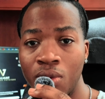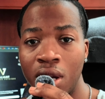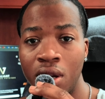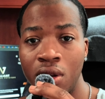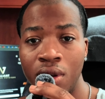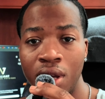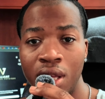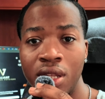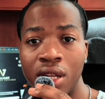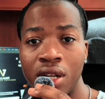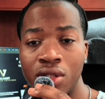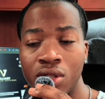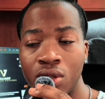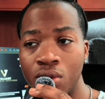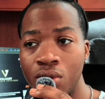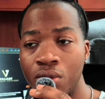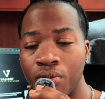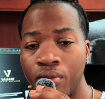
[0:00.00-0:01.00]
well in there
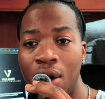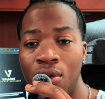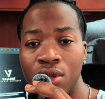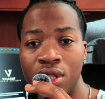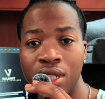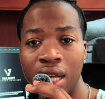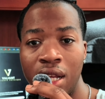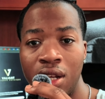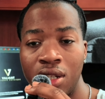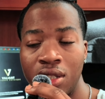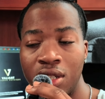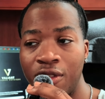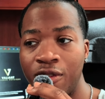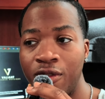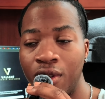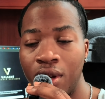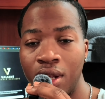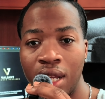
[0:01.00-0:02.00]
too i would tell her to
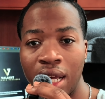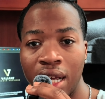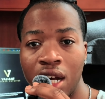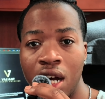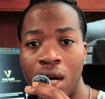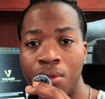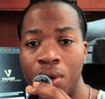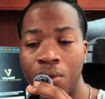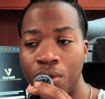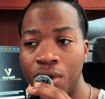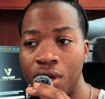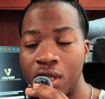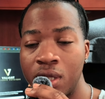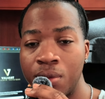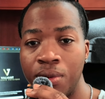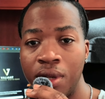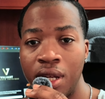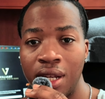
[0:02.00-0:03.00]
like come up with a
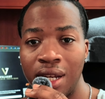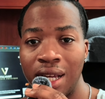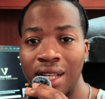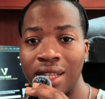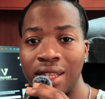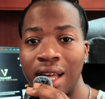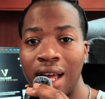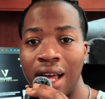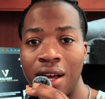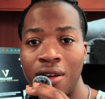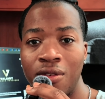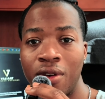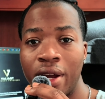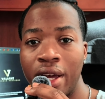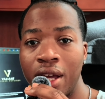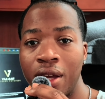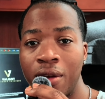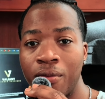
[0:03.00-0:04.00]
split like that
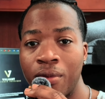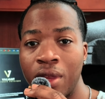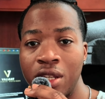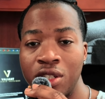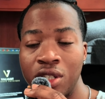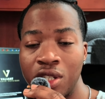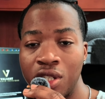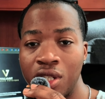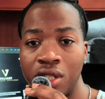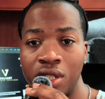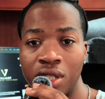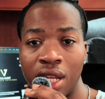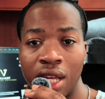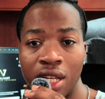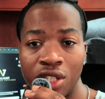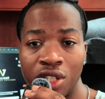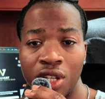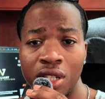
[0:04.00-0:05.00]
right since she's
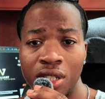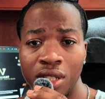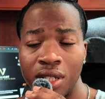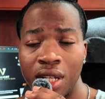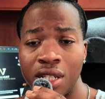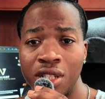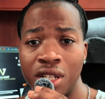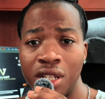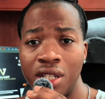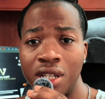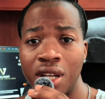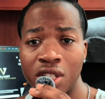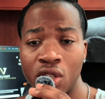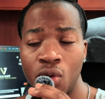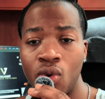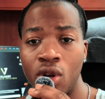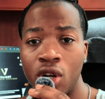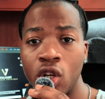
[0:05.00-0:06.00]
since she
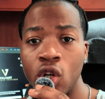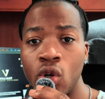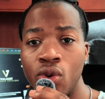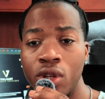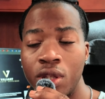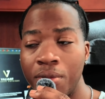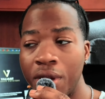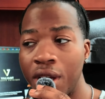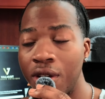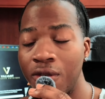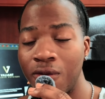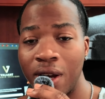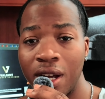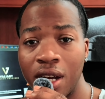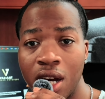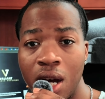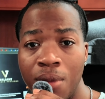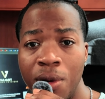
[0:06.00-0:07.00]
doesn't want to go with me
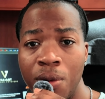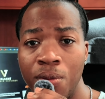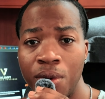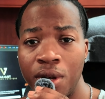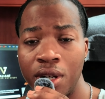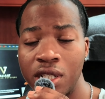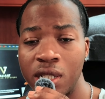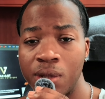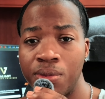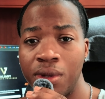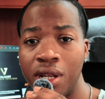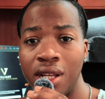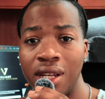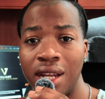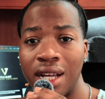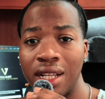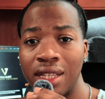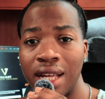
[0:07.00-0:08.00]
right come up with a
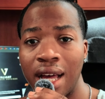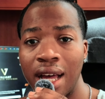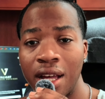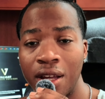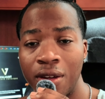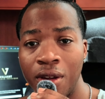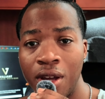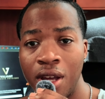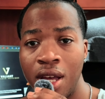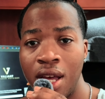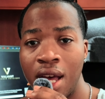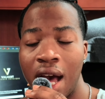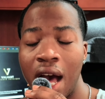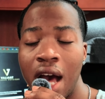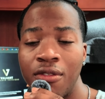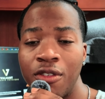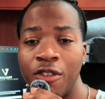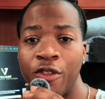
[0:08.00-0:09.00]
split like that
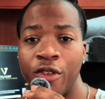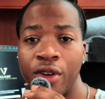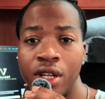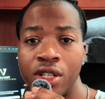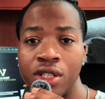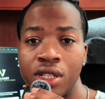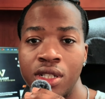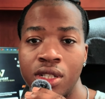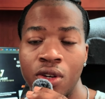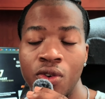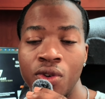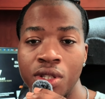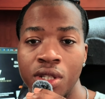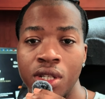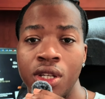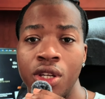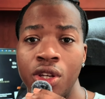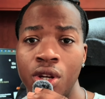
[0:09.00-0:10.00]
i have a feeling she's going
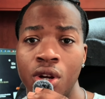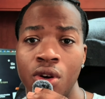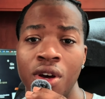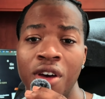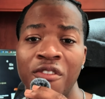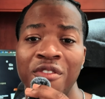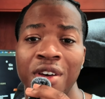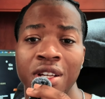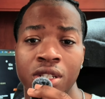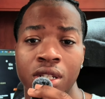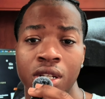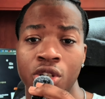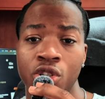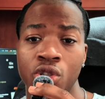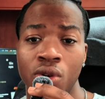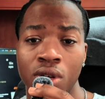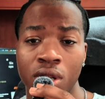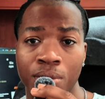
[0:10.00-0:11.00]
to you know
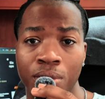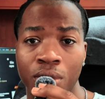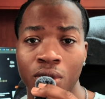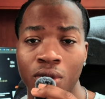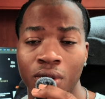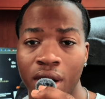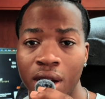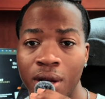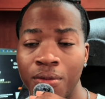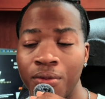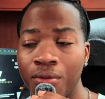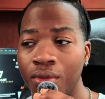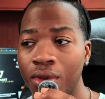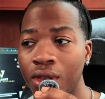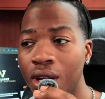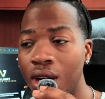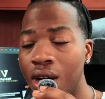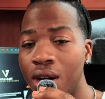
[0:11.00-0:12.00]
eventually join the program
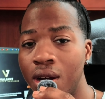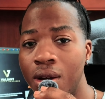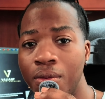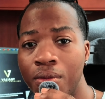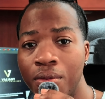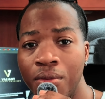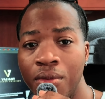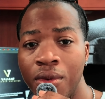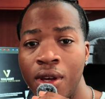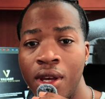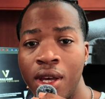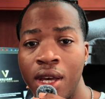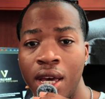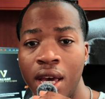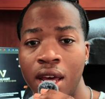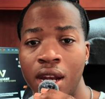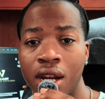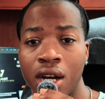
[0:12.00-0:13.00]
um
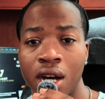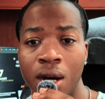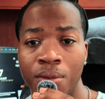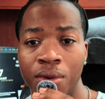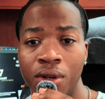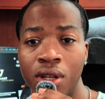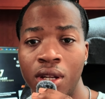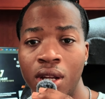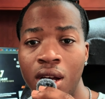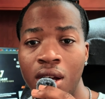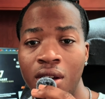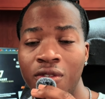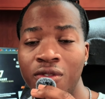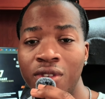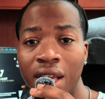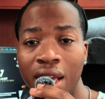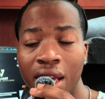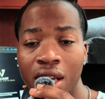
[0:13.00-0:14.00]
in a couple
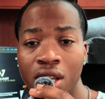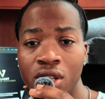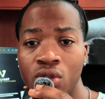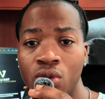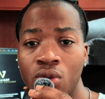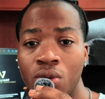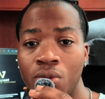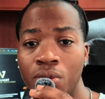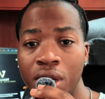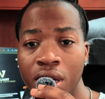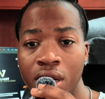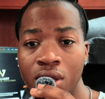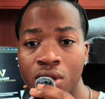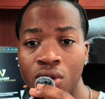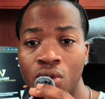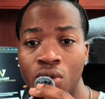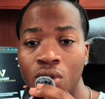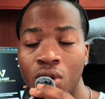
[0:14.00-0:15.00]
of days or
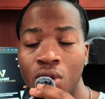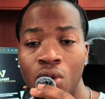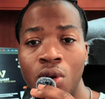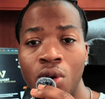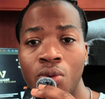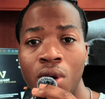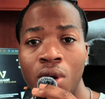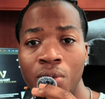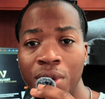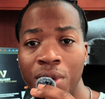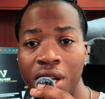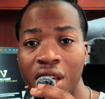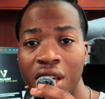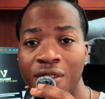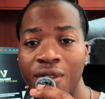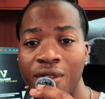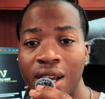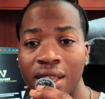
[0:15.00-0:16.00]
weeks or or one week
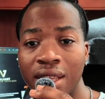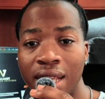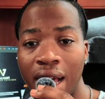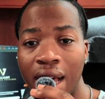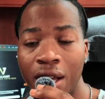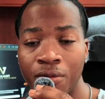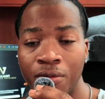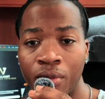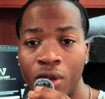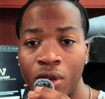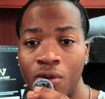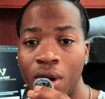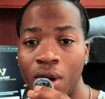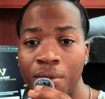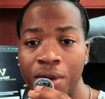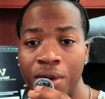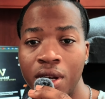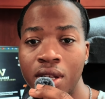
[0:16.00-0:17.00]
even at that
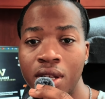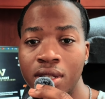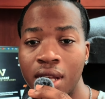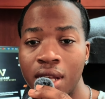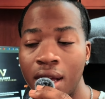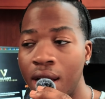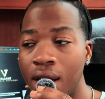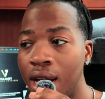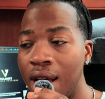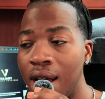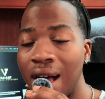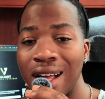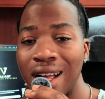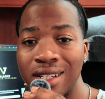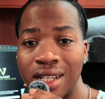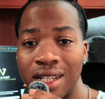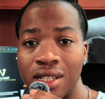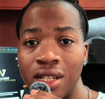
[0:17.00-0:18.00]
right? Because I,
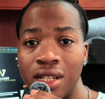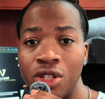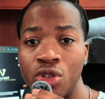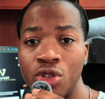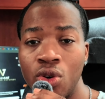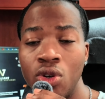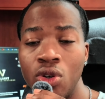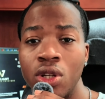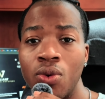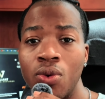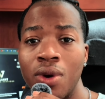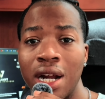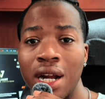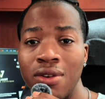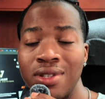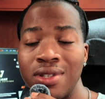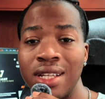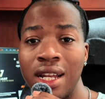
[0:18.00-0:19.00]
I essentially told her
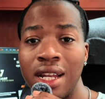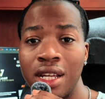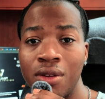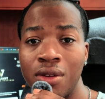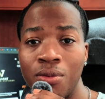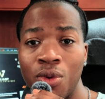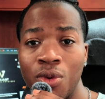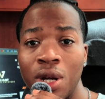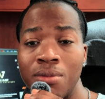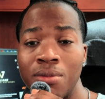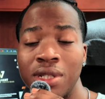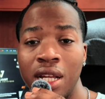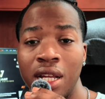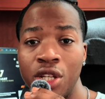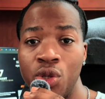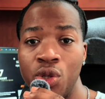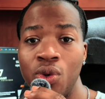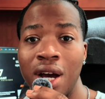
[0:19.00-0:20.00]
what I was telling, what I'm
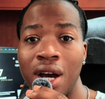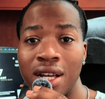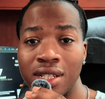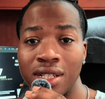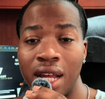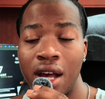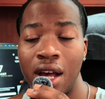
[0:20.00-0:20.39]
telling you guys